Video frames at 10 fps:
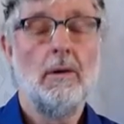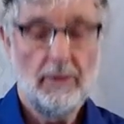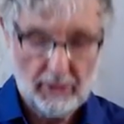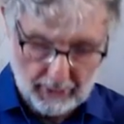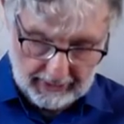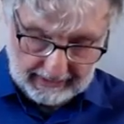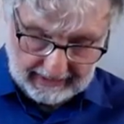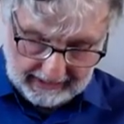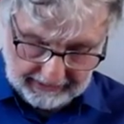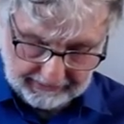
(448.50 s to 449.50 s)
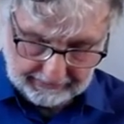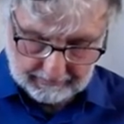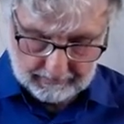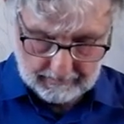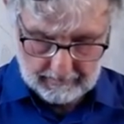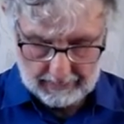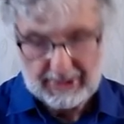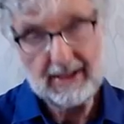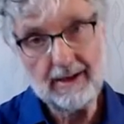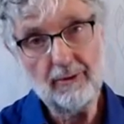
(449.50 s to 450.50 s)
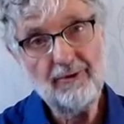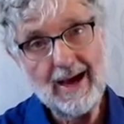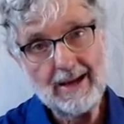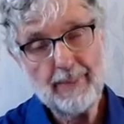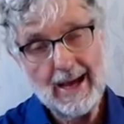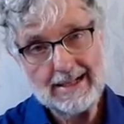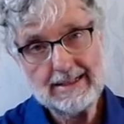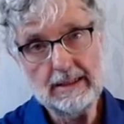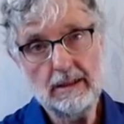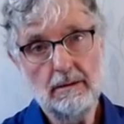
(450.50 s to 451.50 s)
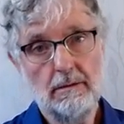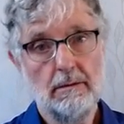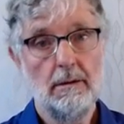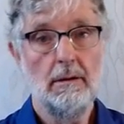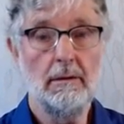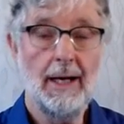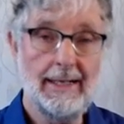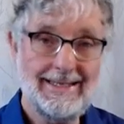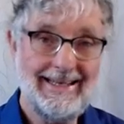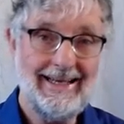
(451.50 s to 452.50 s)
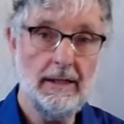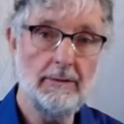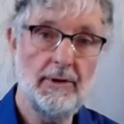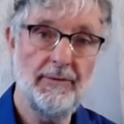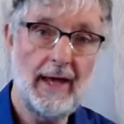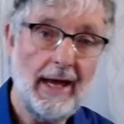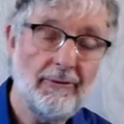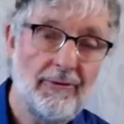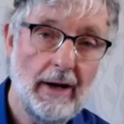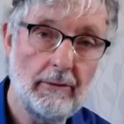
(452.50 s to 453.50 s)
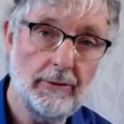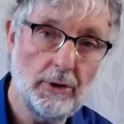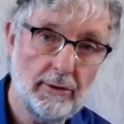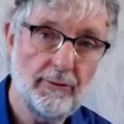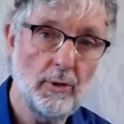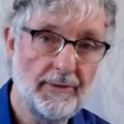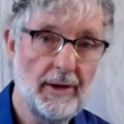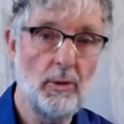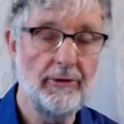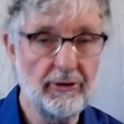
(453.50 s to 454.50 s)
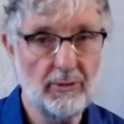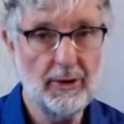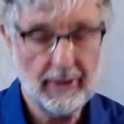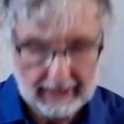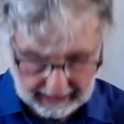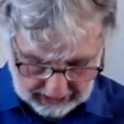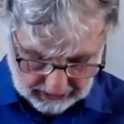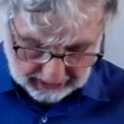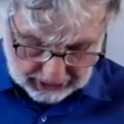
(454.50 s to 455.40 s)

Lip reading: communicates a particular pattern or idea that they have found useful and they want to communicate to the